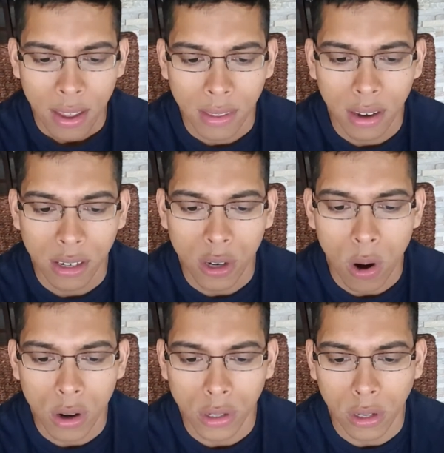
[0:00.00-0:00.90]
The
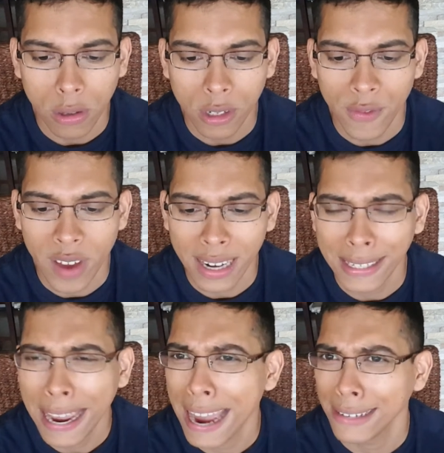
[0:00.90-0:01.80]
guitar solo is
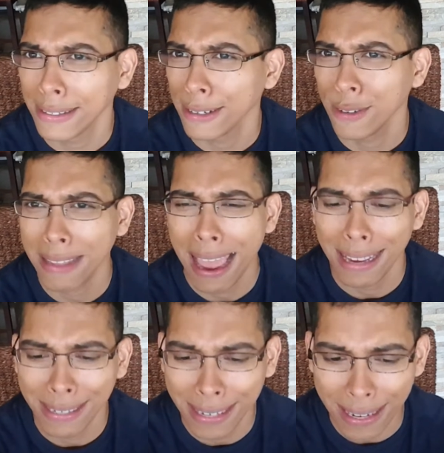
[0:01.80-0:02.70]
fantastic, it just
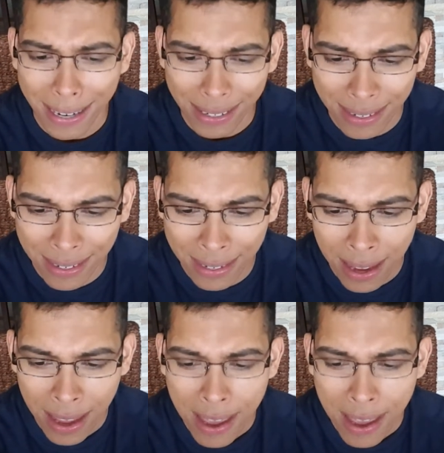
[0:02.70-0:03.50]
escalates.